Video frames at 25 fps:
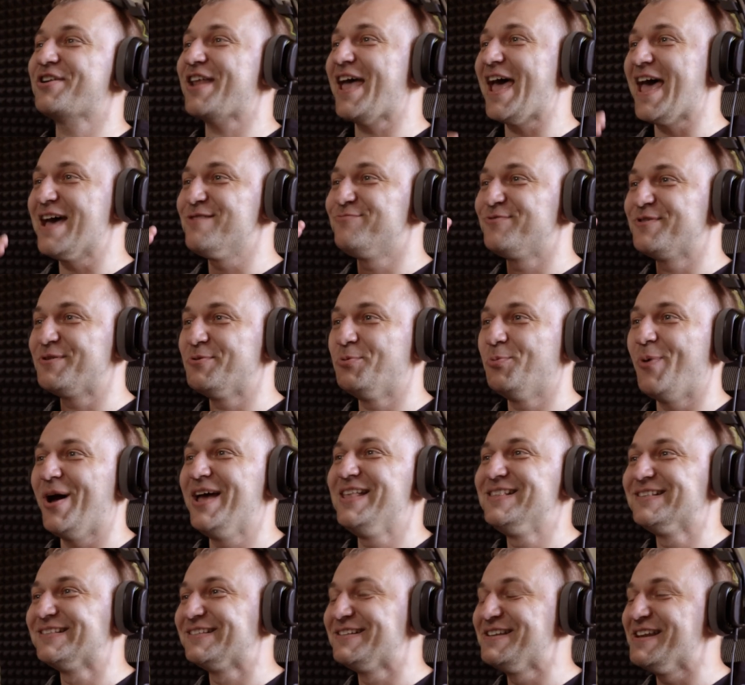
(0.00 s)
every
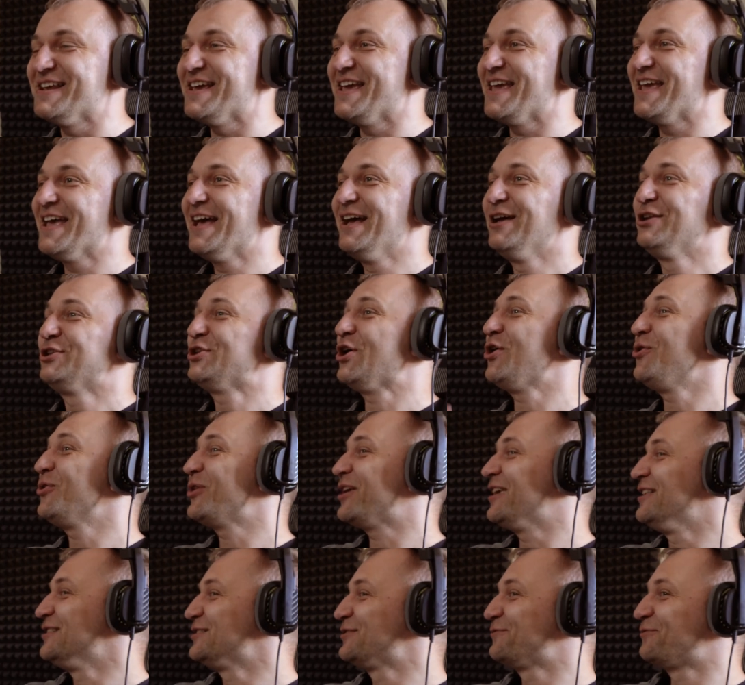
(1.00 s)
Wednesday
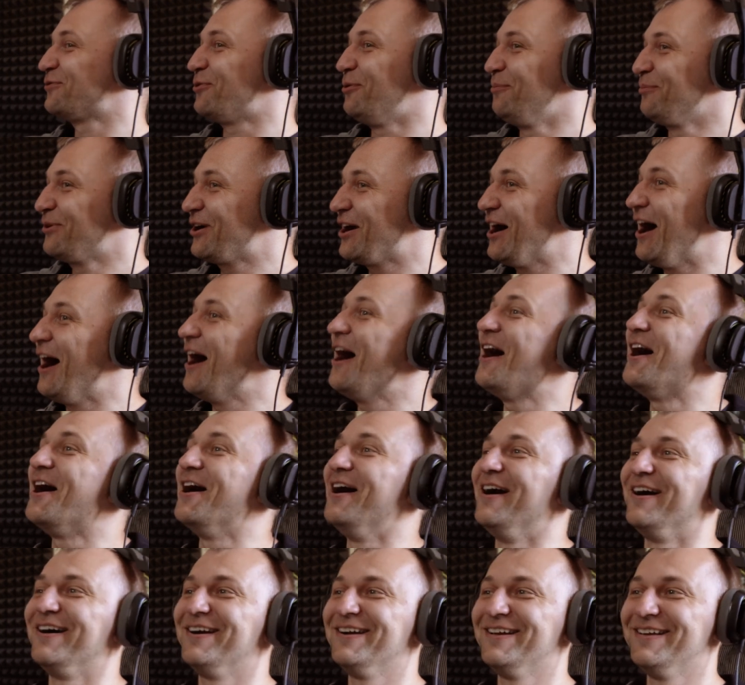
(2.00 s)
talkings from
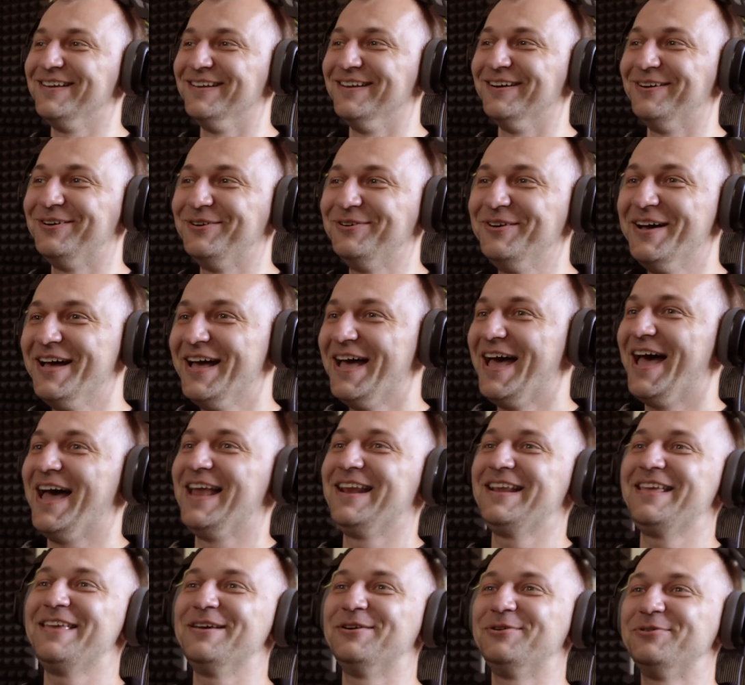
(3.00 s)
car, and
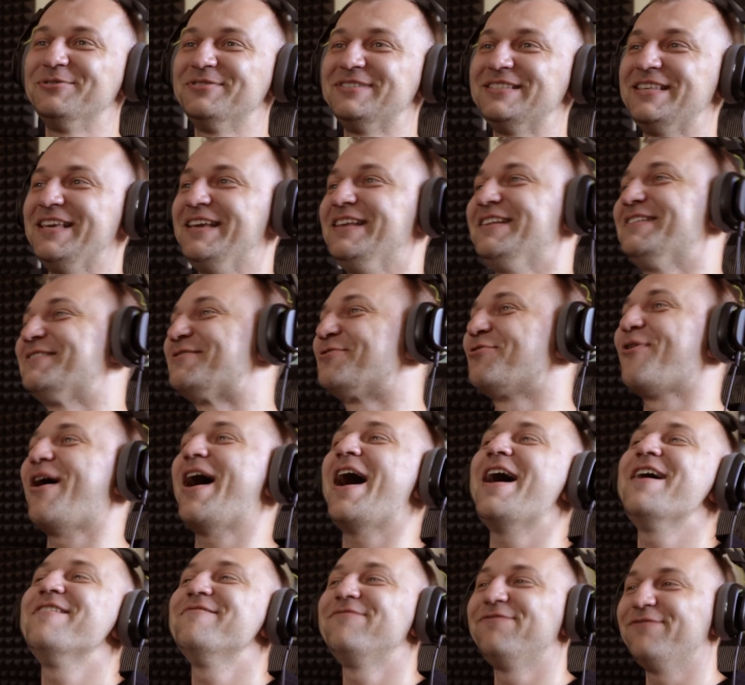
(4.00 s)
he'll sit,
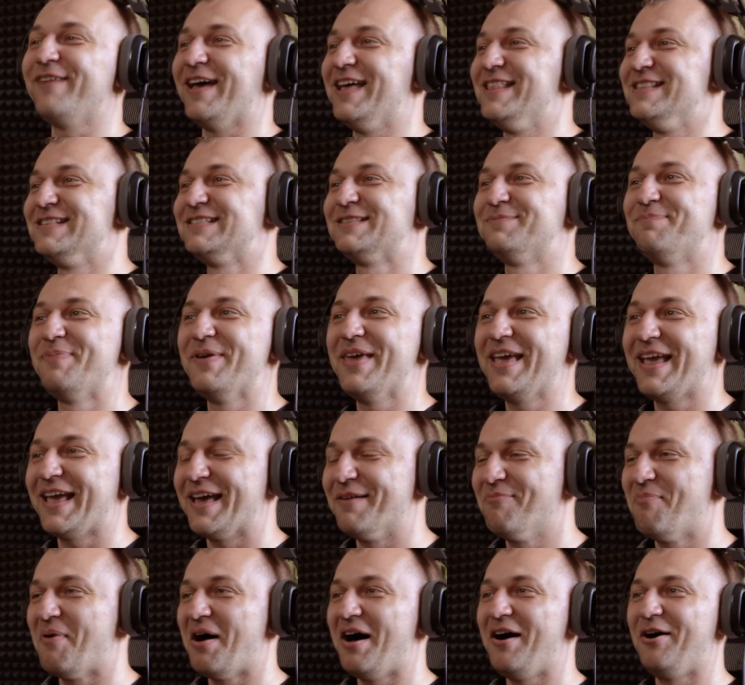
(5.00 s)
drive, and speak
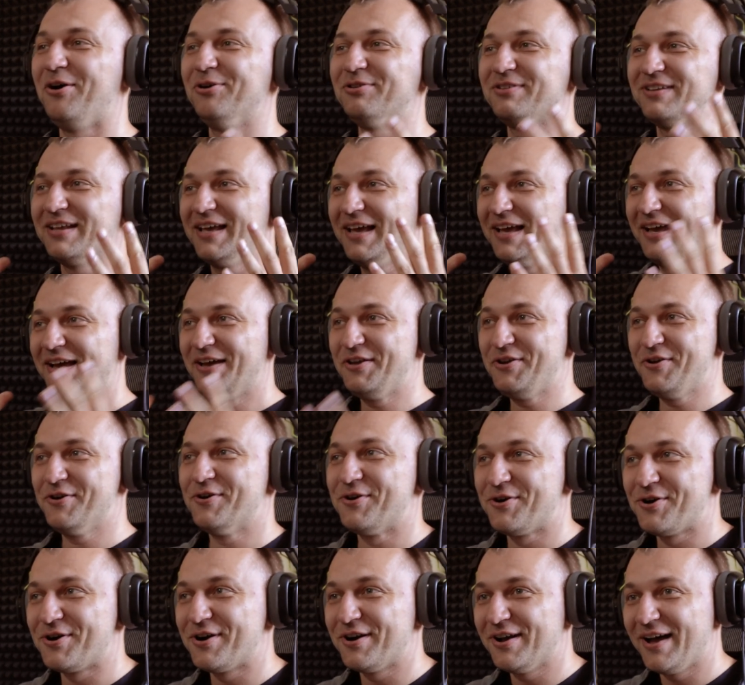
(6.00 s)
about
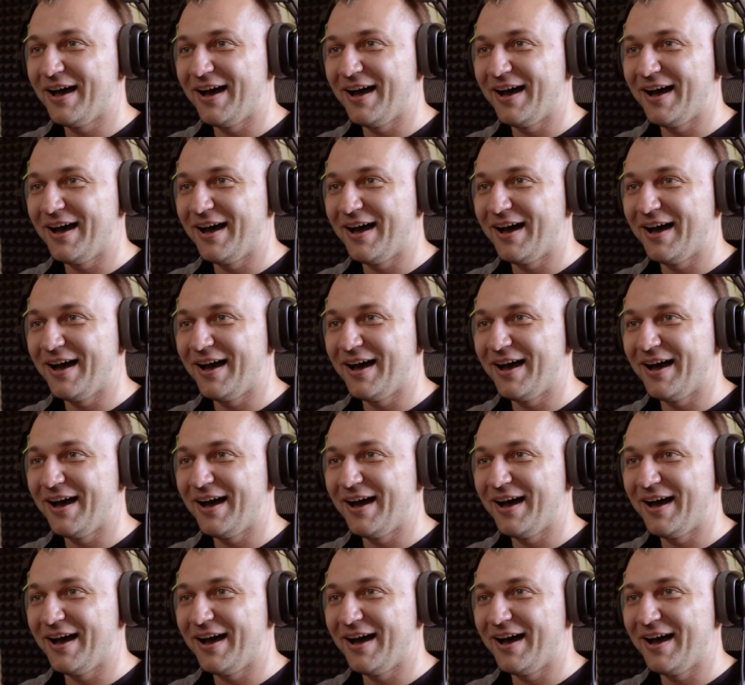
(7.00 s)
your